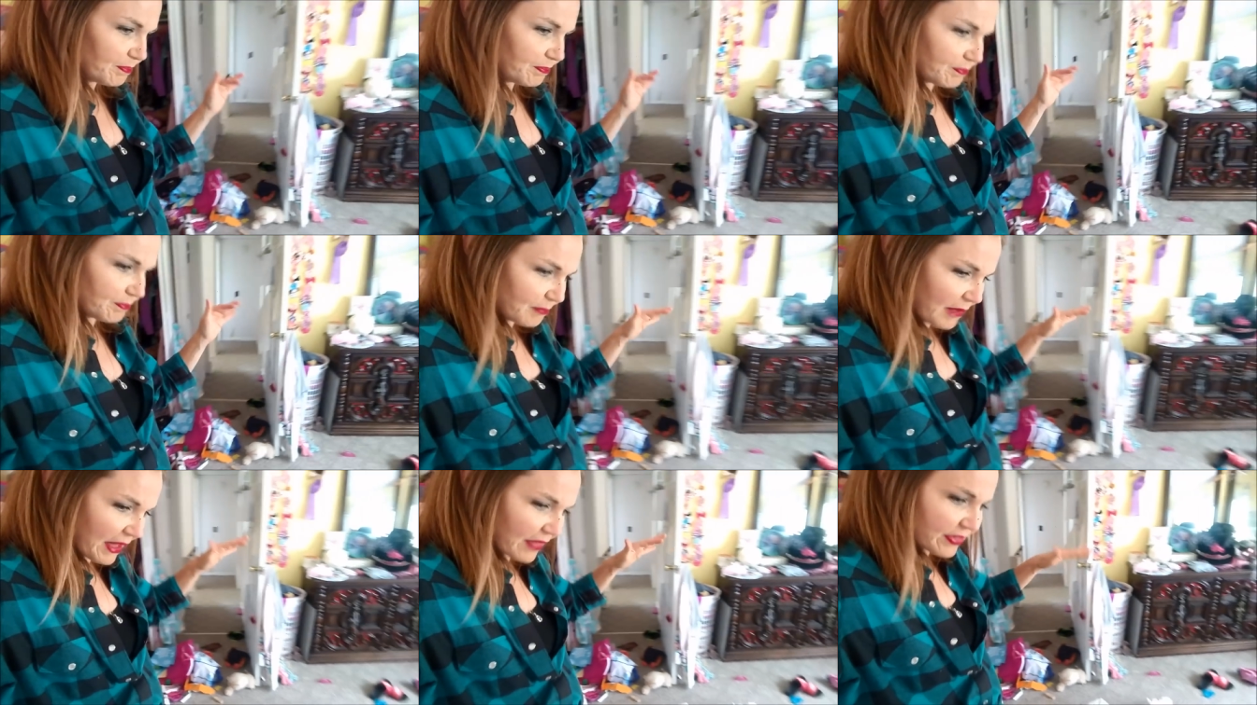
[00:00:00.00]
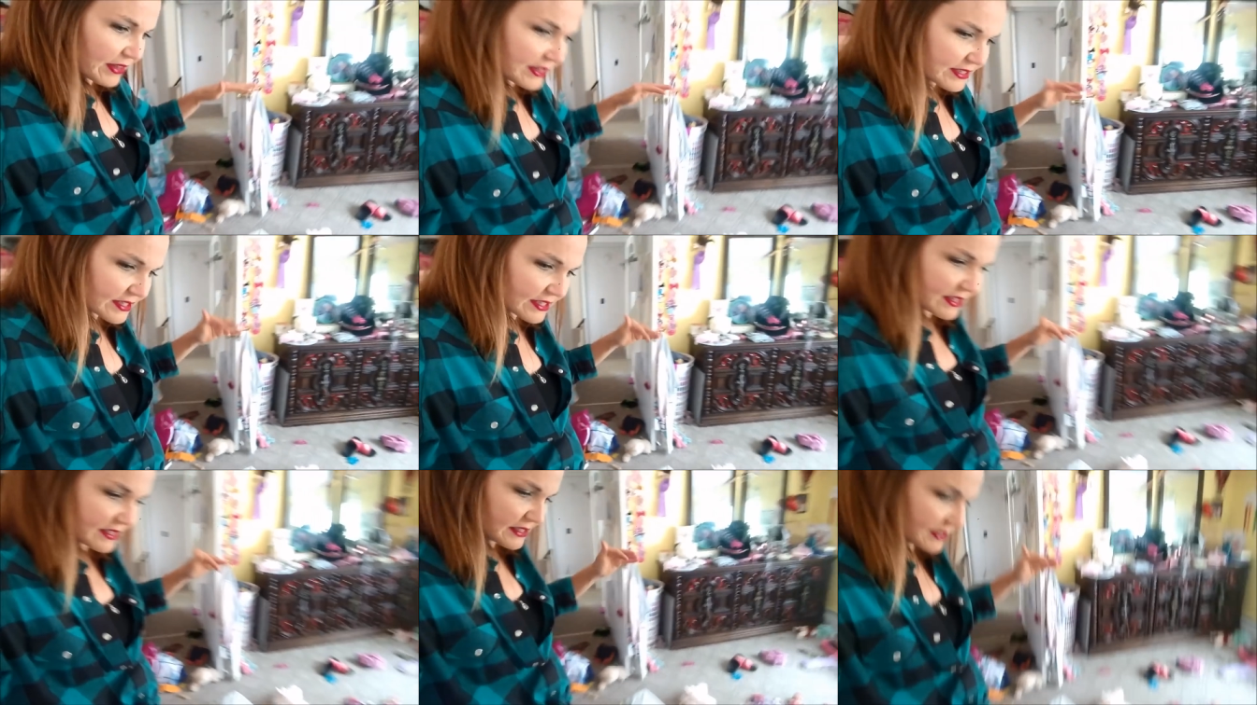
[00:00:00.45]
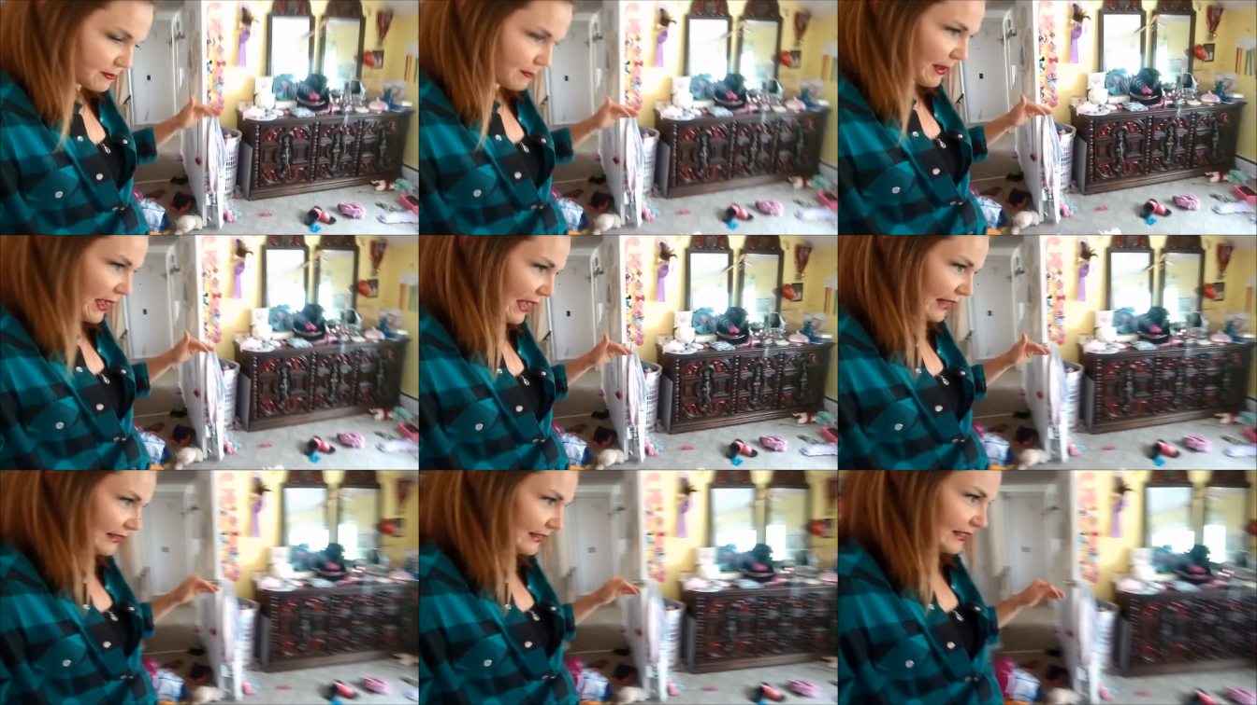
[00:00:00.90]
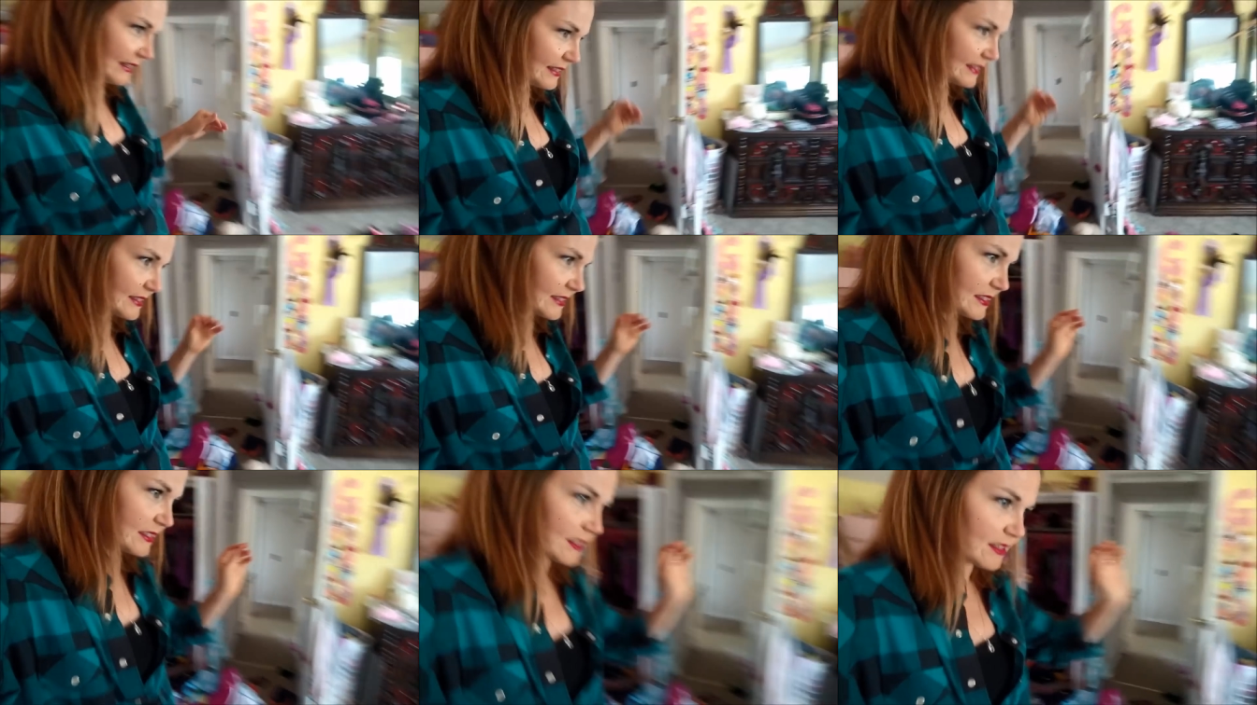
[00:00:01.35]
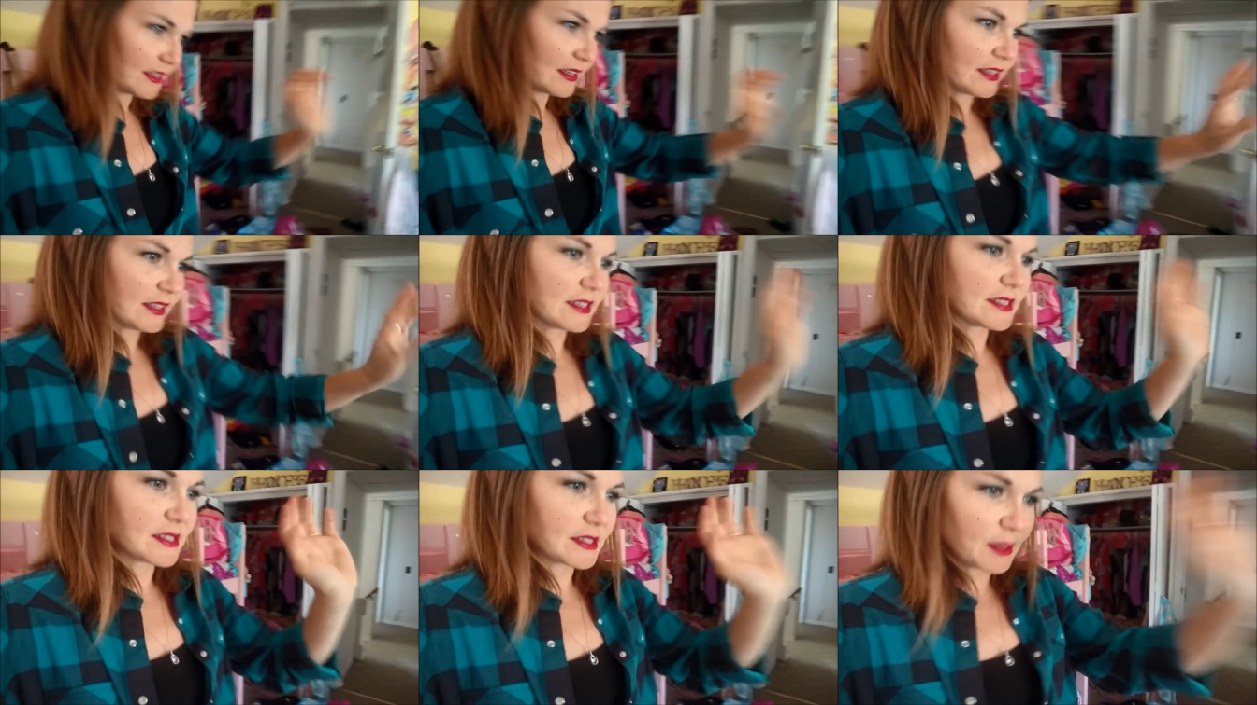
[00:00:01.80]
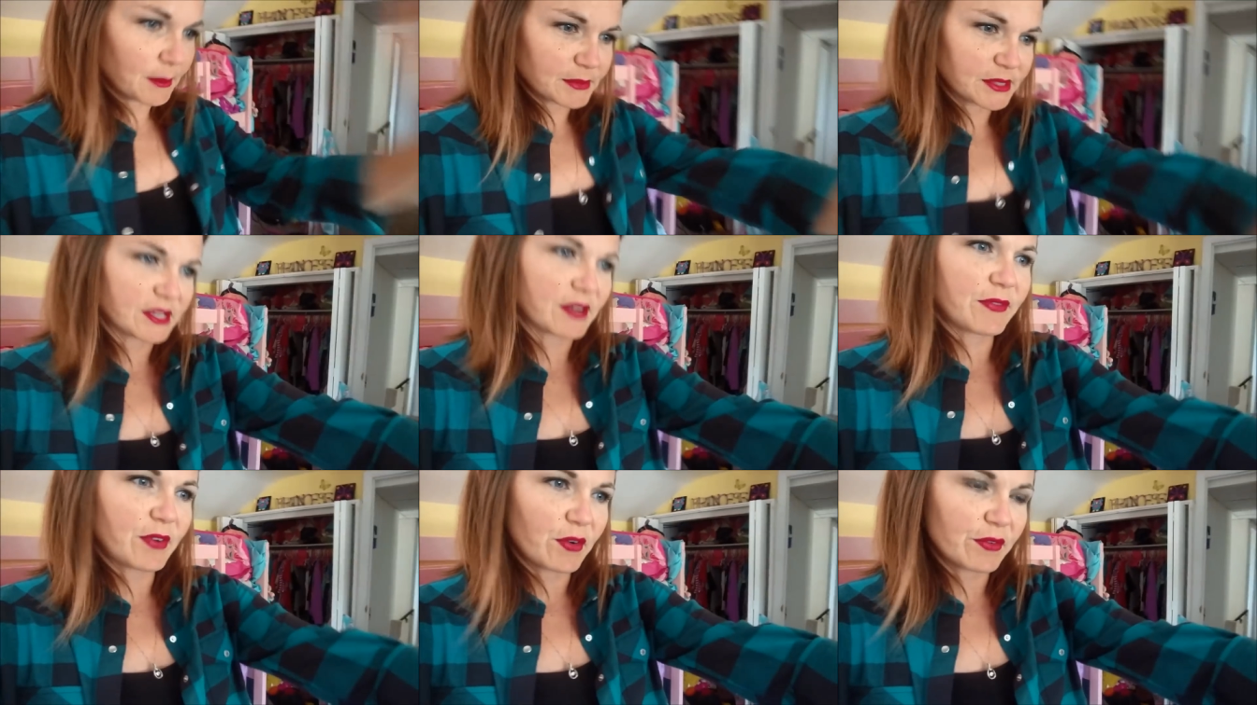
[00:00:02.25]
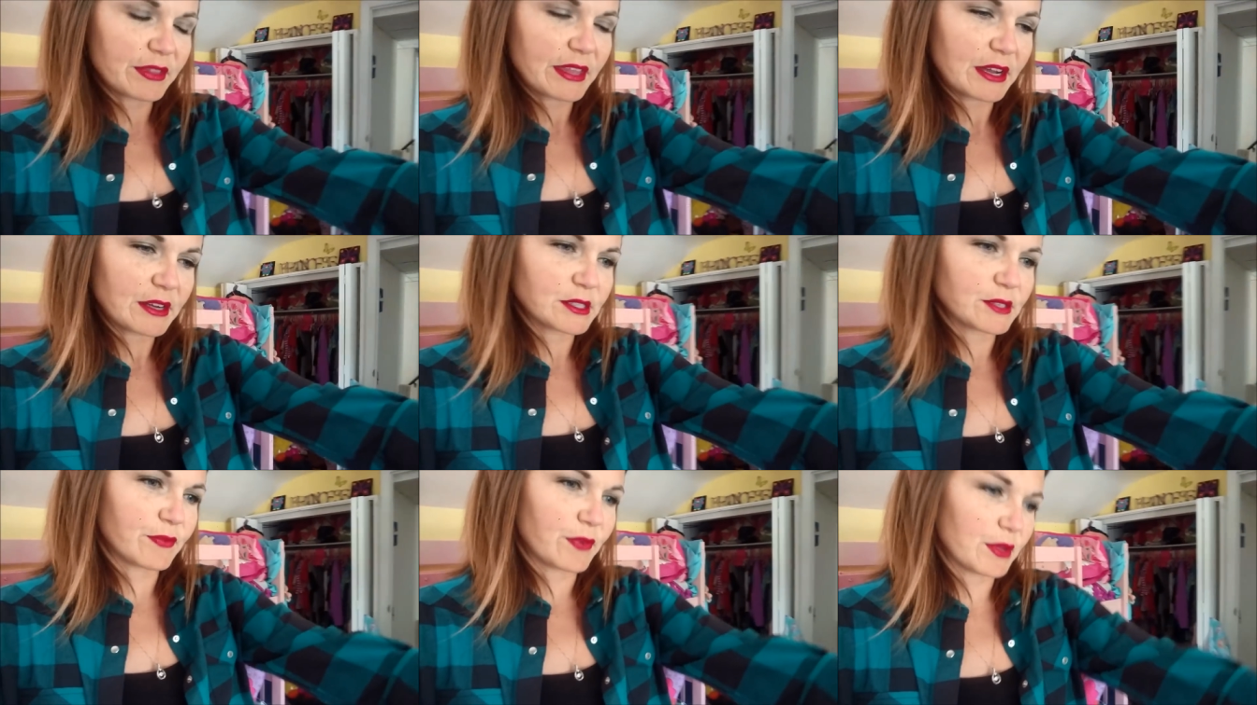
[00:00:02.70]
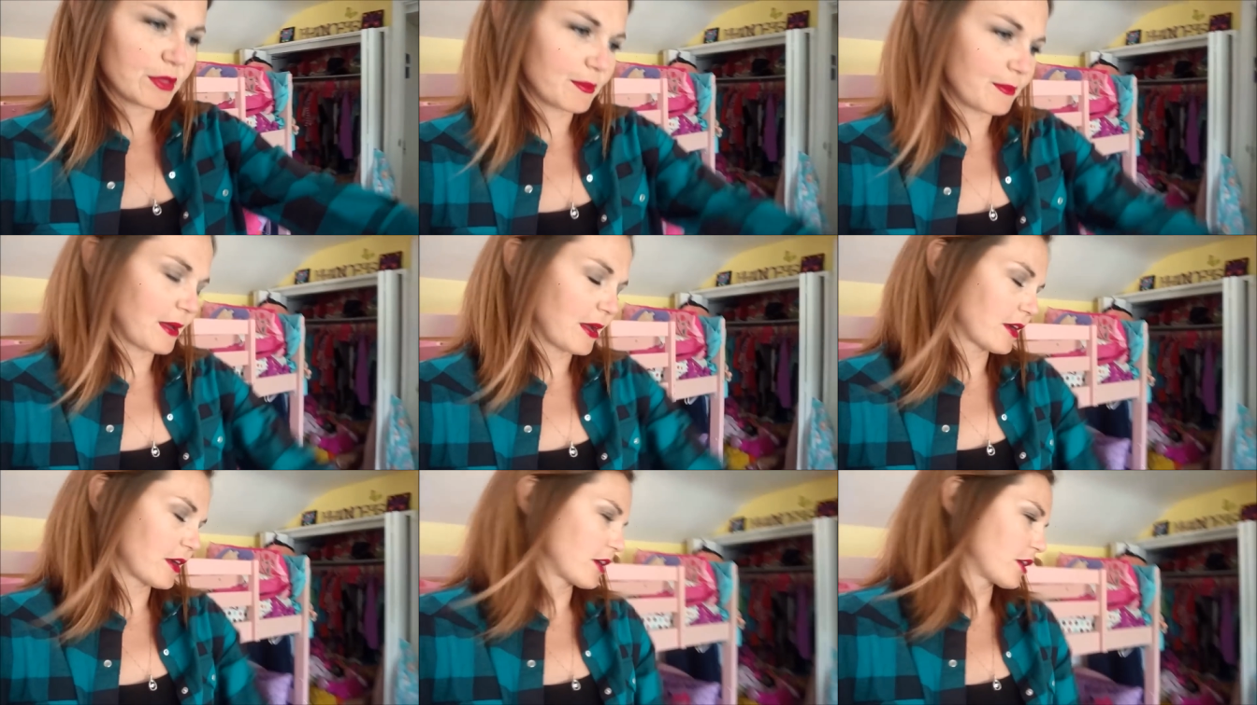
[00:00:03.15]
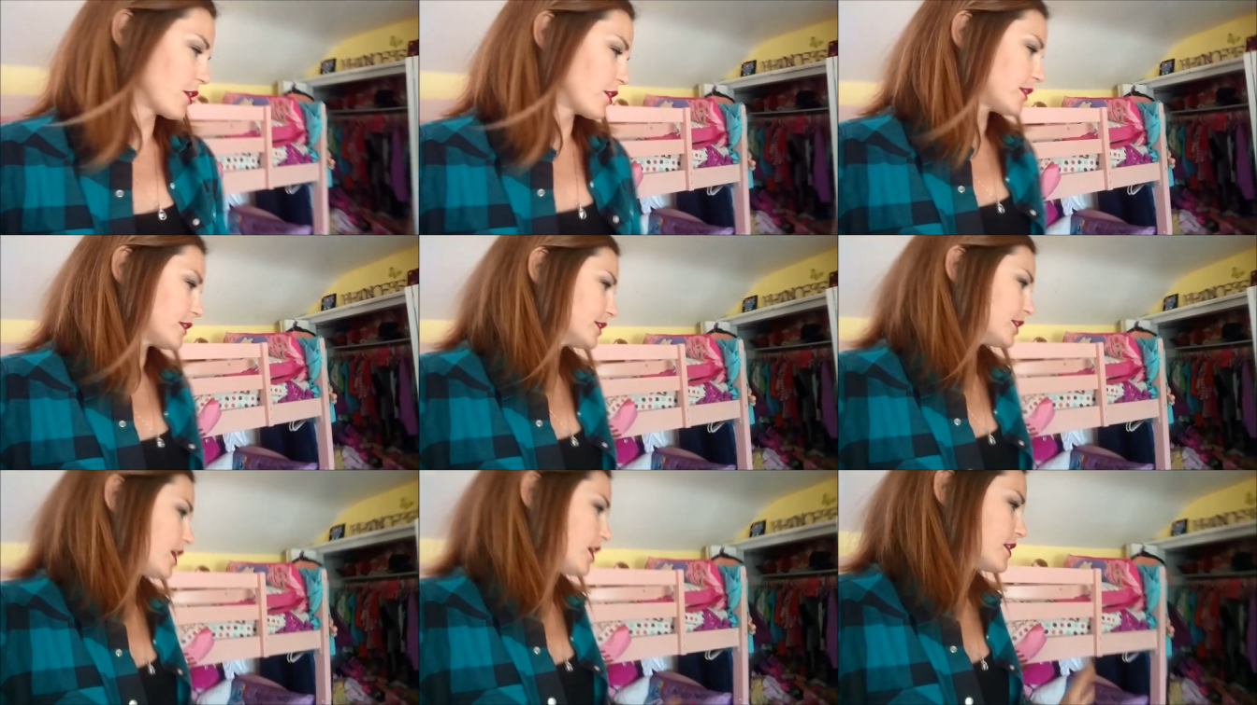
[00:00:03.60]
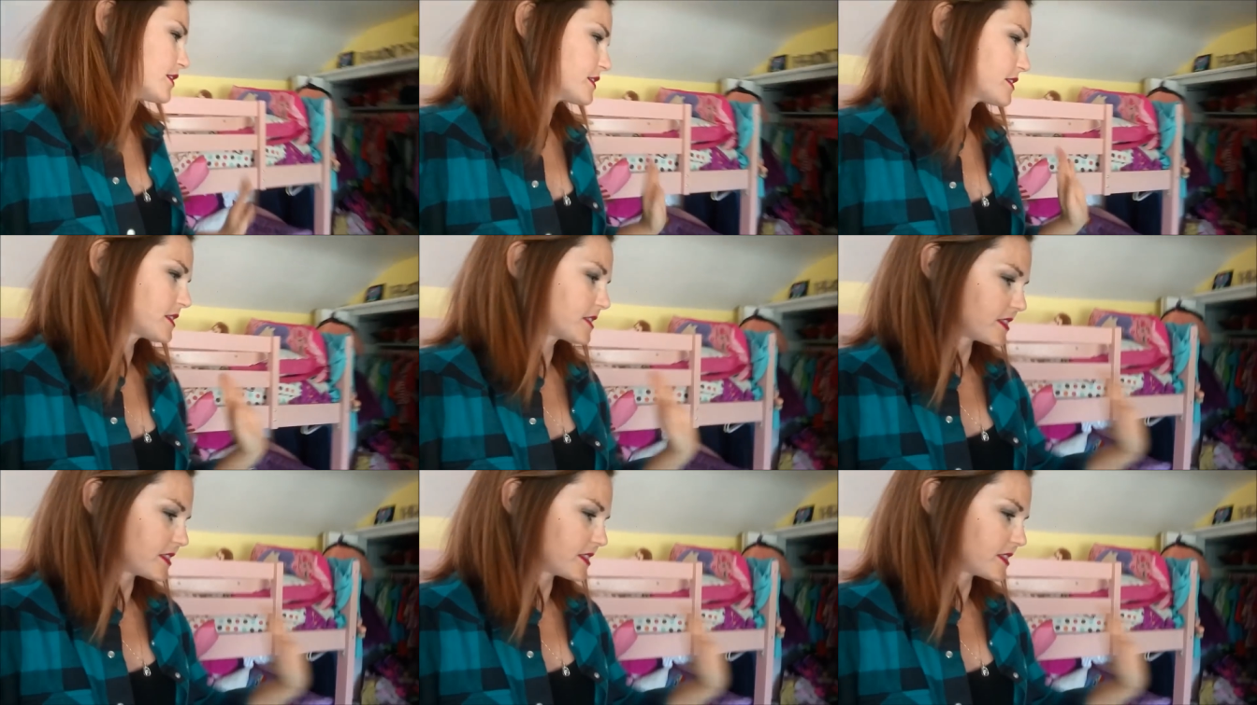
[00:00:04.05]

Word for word: method to this madness. Some stuff over there is for the American Girl dolls.